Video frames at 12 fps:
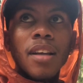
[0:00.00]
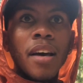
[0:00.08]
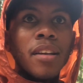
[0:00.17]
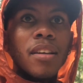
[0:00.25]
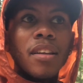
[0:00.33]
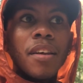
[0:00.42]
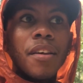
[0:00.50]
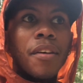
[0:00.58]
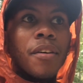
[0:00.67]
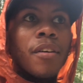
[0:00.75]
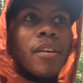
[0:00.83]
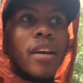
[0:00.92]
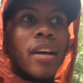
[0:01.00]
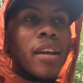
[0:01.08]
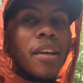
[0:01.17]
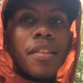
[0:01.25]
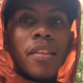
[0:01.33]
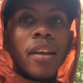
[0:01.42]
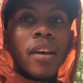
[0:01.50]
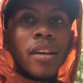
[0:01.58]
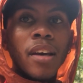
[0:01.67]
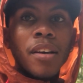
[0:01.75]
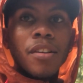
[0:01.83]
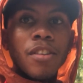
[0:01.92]
I didn't hear anything,
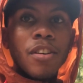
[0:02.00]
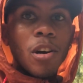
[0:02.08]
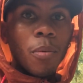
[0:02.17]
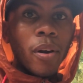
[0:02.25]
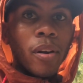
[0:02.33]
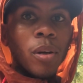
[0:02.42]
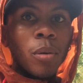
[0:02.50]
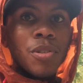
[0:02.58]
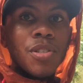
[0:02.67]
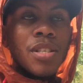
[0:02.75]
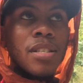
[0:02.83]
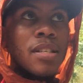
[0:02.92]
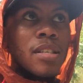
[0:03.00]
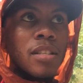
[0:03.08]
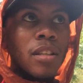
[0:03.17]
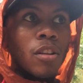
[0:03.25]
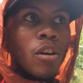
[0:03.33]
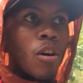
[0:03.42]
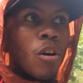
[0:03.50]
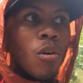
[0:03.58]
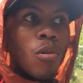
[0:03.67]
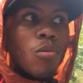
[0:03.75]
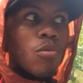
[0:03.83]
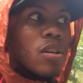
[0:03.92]
and out of nowhere it was just this
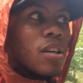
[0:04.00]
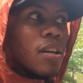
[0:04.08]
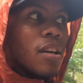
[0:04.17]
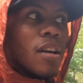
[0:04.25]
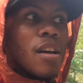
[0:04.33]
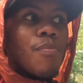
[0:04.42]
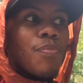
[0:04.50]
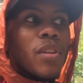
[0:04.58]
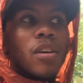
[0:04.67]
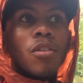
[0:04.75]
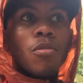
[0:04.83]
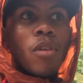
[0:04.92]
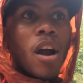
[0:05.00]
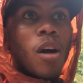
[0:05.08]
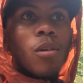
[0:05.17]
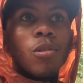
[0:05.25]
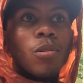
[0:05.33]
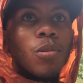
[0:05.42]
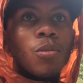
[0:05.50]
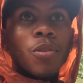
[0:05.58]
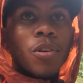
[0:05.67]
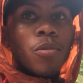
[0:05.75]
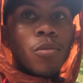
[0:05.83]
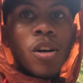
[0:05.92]
low growl
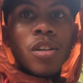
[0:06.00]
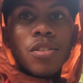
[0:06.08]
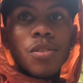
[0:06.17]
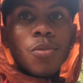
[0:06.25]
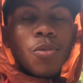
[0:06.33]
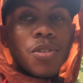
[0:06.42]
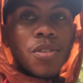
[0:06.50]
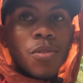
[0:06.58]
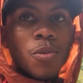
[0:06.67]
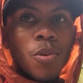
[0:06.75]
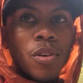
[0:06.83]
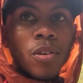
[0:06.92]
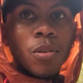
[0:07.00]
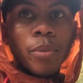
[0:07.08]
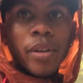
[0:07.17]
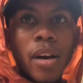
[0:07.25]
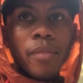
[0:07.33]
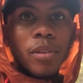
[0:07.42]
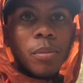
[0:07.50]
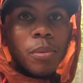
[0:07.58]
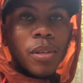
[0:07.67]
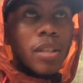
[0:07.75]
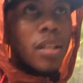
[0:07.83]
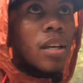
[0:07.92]
or grunt or snort or whatever.
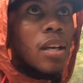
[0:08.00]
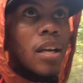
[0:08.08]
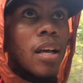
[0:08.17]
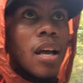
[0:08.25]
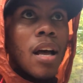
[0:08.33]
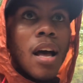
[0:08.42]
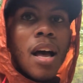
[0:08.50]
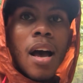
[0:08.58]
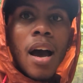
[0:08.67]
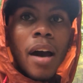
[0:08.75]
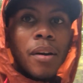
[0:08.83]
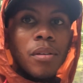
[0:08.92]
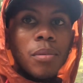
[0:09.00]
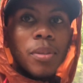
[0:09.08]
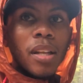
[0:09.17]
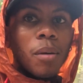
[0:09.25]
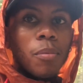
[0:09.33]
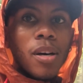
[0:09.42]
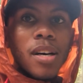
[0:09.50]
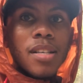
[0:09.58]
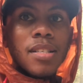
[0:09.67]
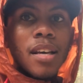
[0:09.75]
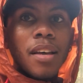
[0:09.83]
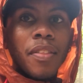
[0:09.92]
But I don't know what that
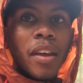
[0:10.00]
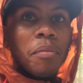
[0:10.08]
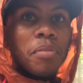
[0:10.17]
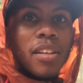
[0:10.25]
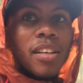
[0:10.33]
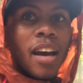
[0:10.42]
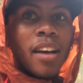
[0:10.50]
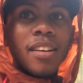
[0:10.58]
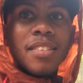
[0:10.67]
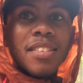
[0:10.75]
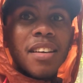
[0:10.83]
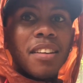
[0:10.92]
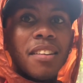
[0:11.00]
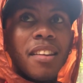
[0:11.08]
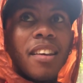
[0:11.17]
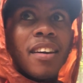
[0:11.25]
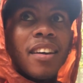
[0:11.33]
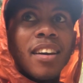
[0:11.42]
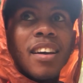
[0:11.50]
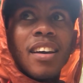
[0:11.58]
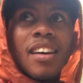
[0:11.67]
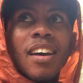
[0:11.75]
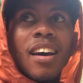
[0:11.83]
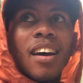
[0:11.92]
was. Thankfully I didn't see anything.
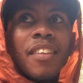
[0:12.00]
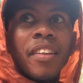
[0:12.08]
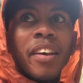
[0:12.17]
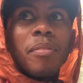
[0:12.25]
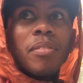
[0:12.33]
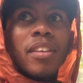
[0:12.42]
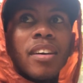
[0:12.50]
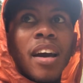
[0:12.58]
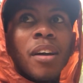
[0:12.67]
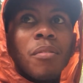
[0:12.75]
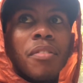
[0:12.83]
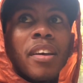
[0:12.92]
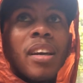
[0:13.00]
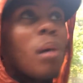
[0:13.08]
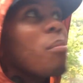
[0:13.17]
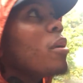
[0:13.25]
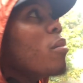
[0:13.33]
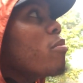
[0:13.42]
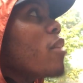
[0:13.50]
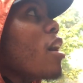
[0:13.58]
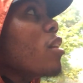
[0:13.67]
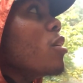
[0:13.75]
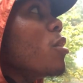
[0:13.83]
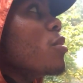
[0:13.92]
Thankfully I don't think I'm being
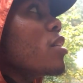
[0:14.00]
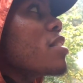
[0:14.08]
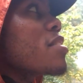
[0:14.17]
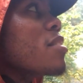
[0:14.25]
followed.